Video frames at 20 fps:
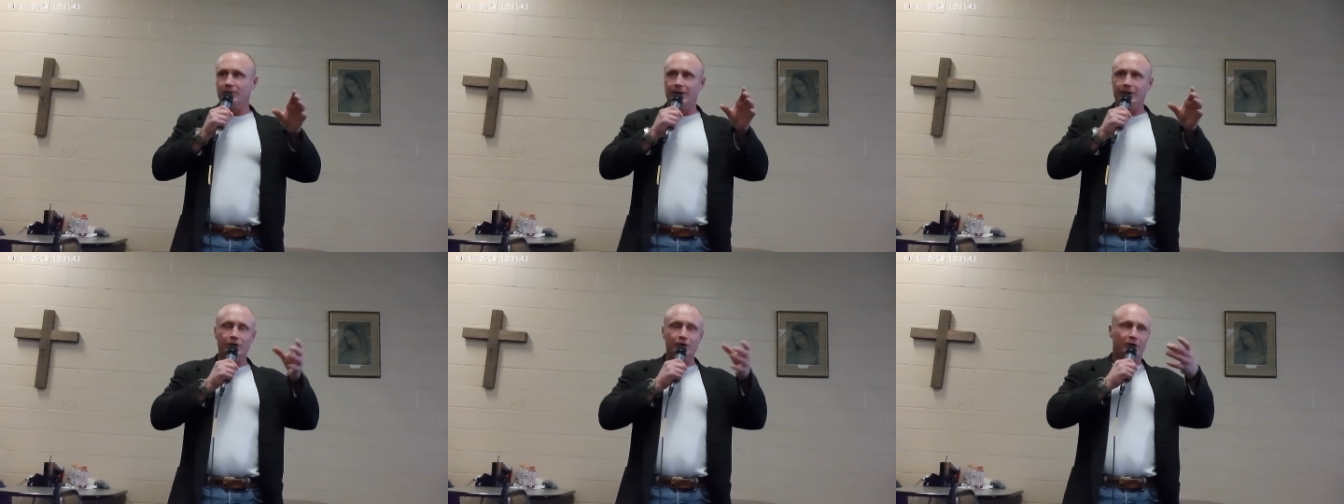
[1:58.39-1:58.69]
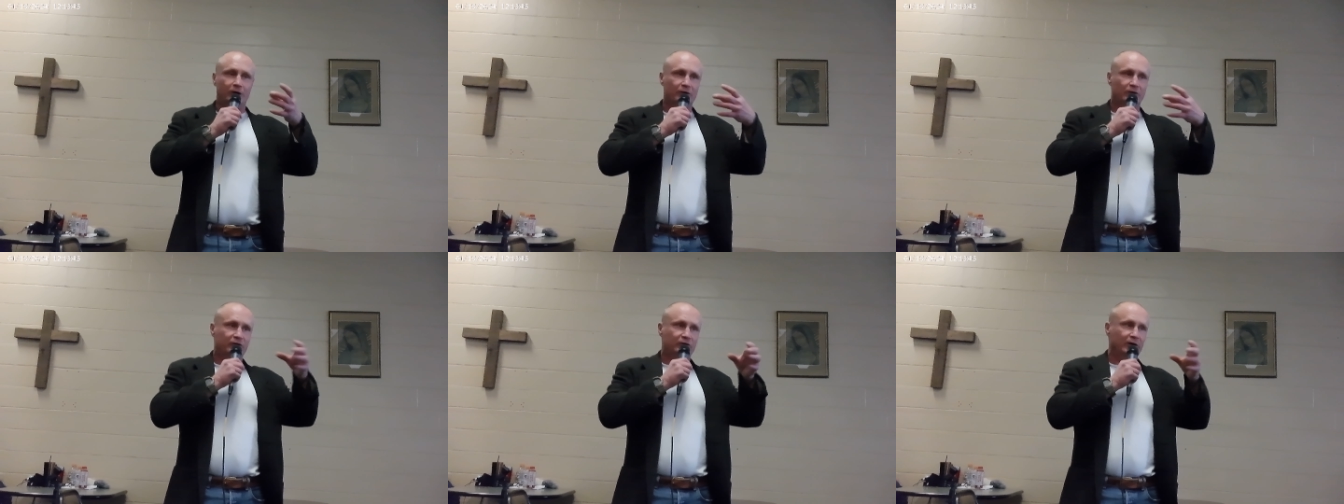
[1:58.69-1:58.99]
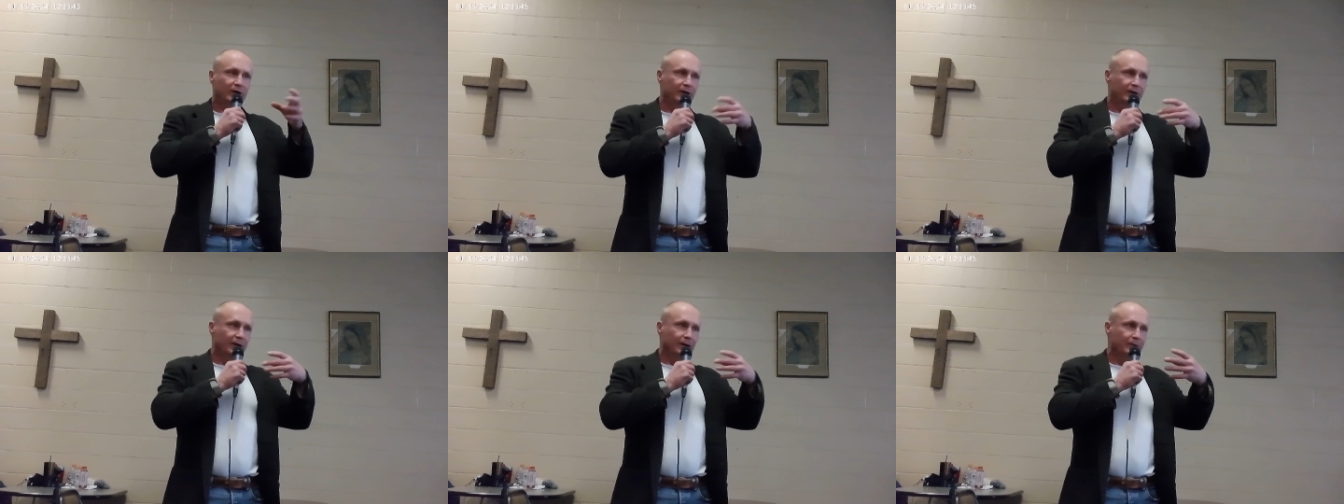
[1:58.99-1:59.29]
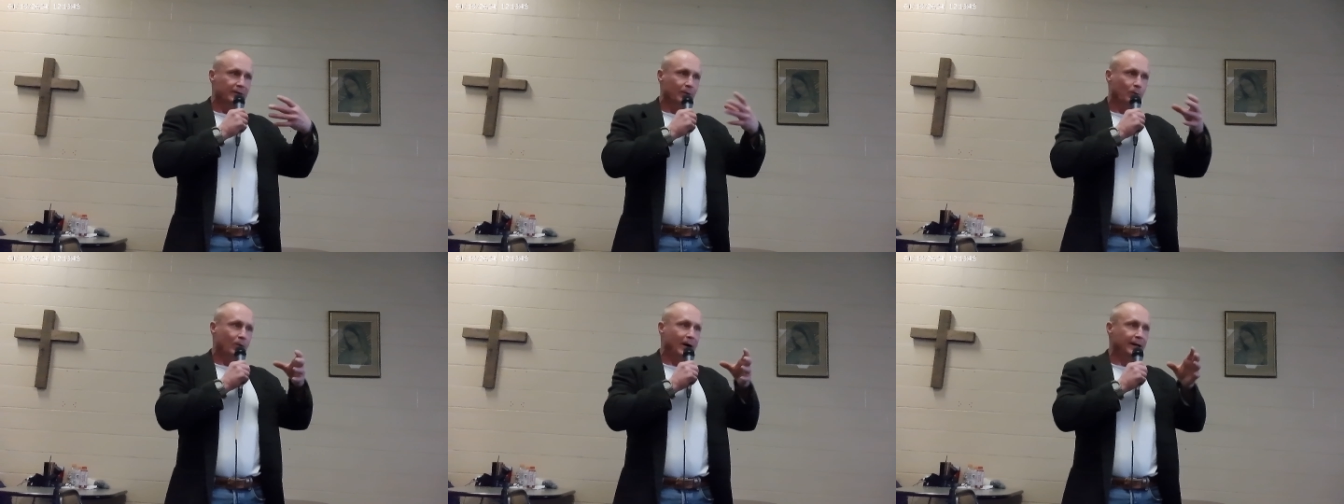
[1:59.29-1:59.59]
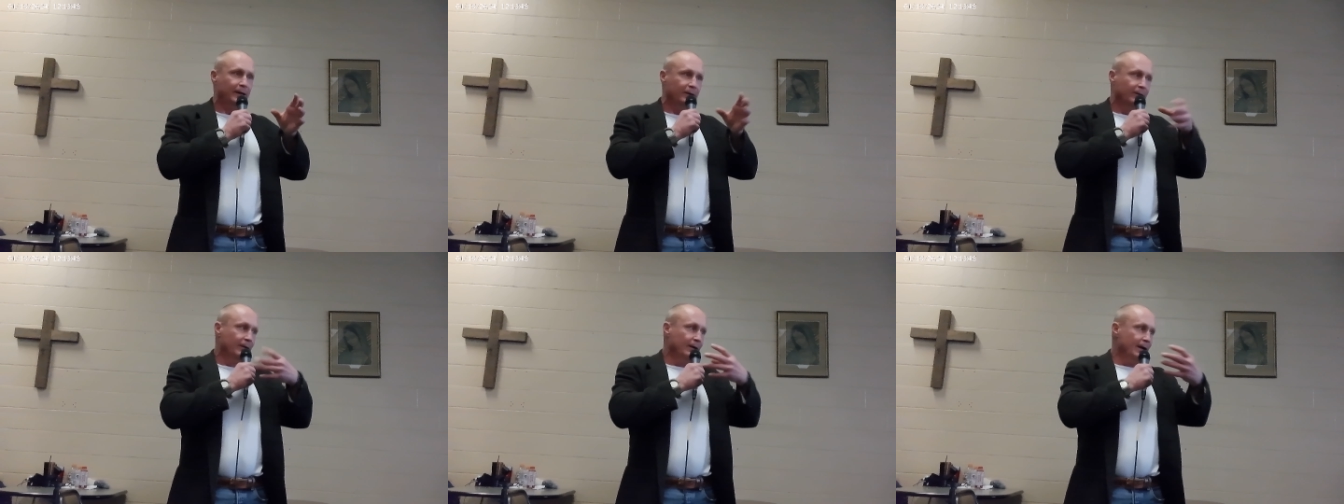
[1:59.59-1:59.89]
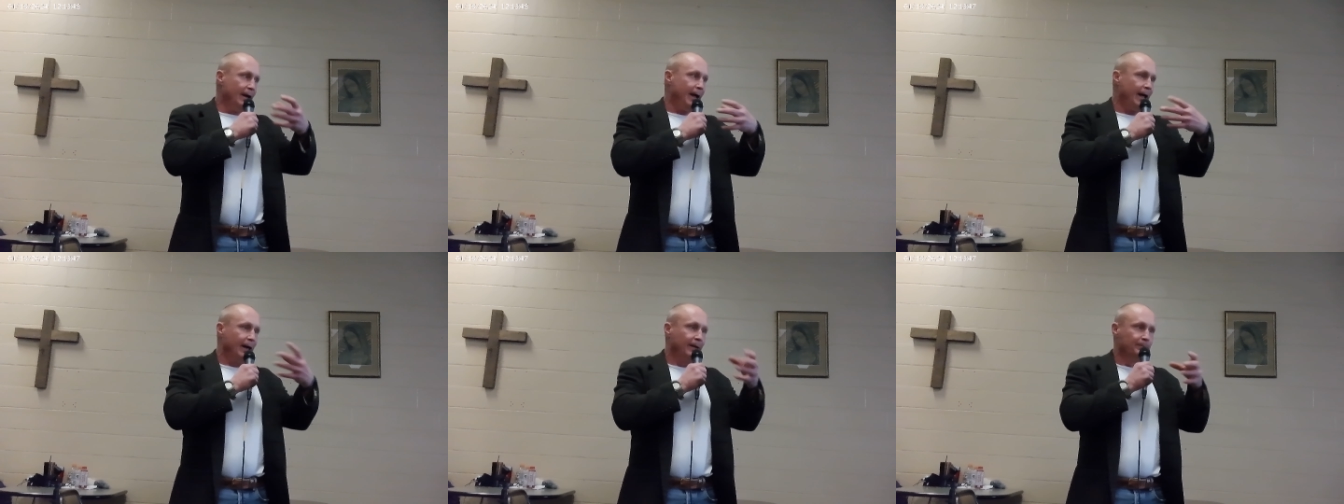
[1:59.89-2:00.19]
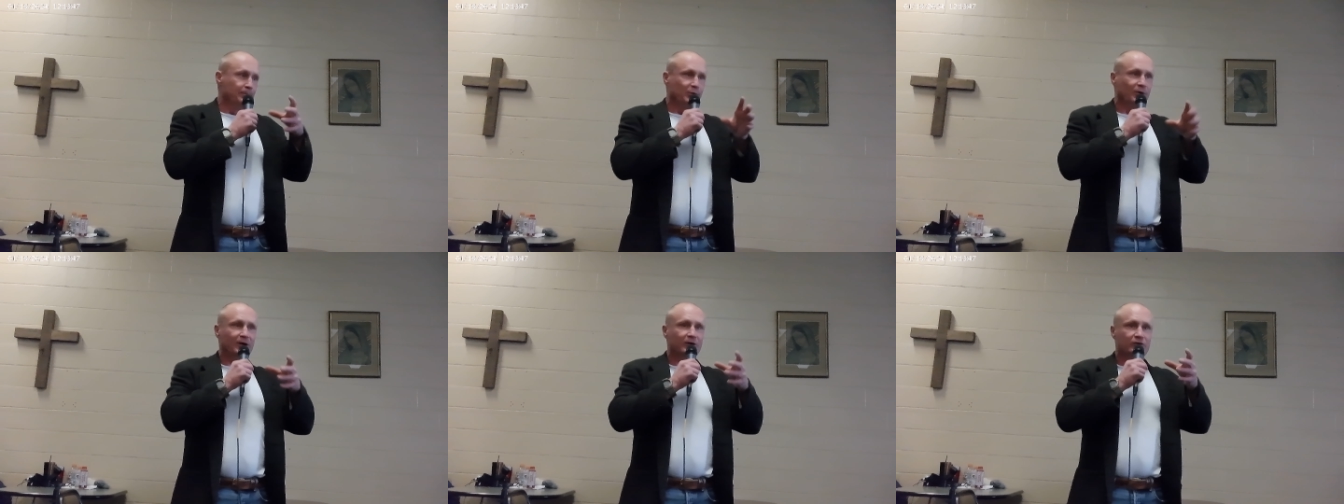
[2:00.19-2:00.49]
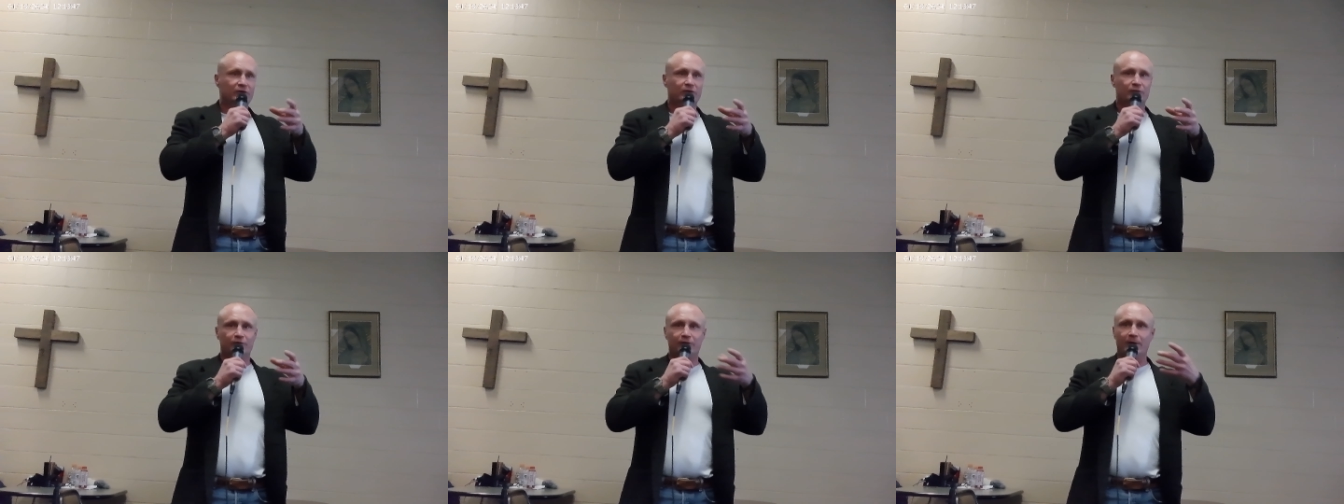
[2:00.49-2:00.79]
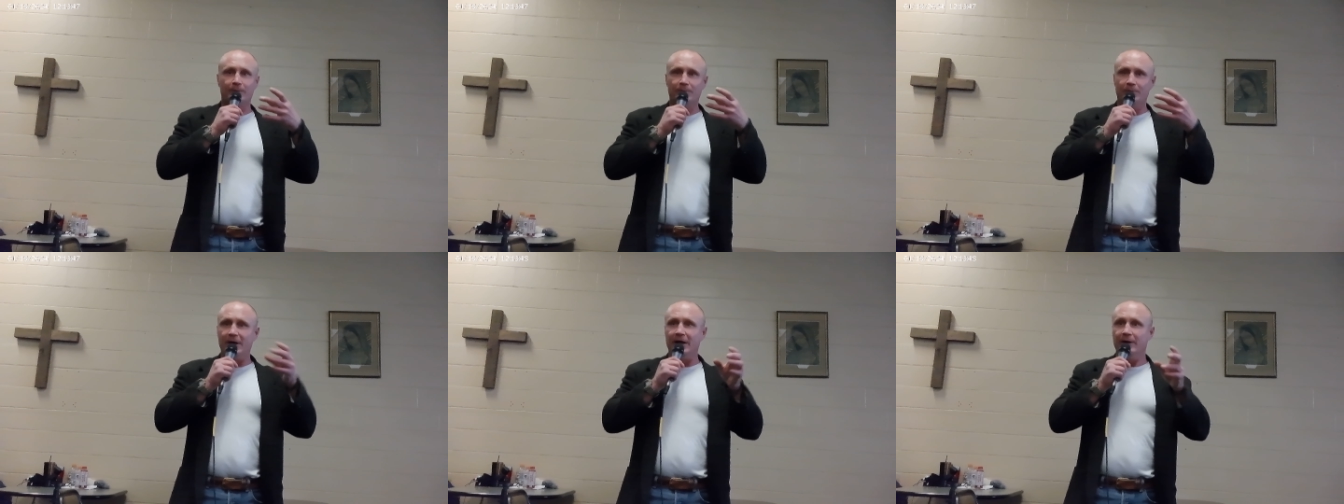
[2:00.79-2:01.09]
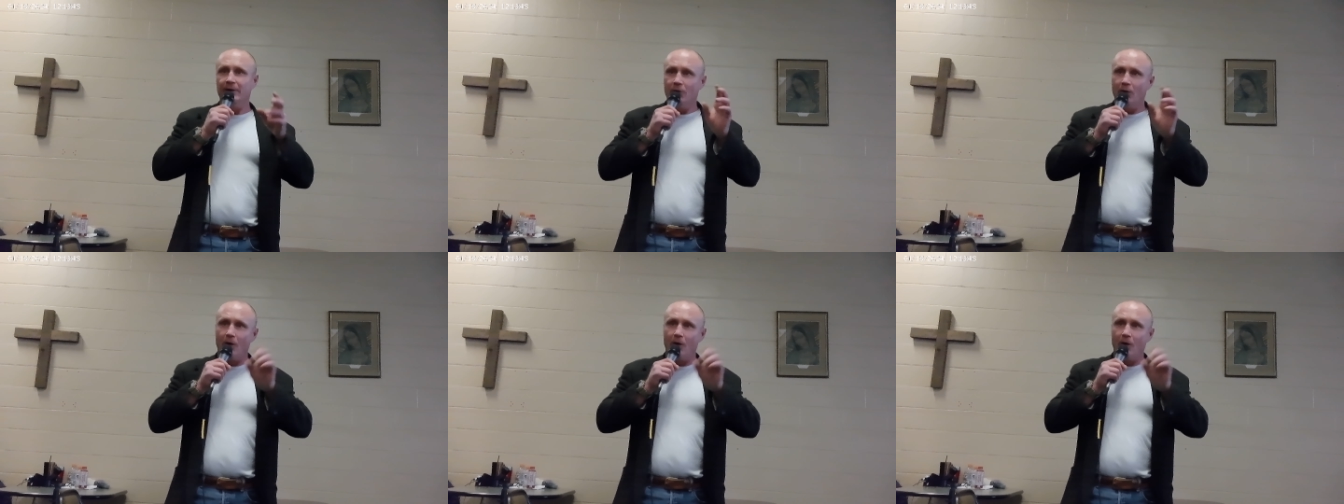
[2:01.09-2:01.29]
and you could see that the white handprints from me